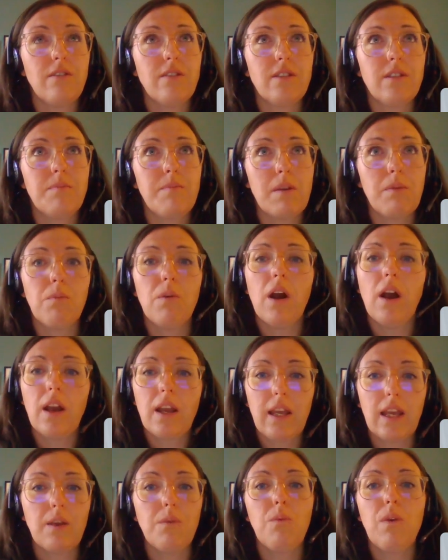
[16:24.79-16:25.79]
to be
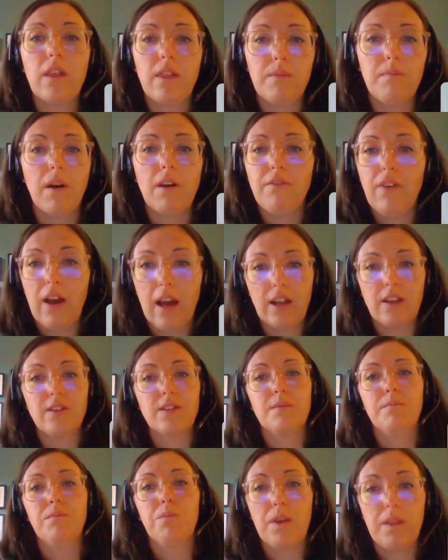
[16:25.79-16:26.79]
working with my values
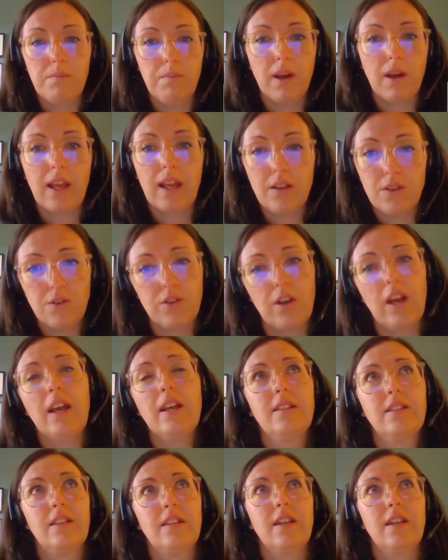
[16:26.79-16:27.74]
and with my interests.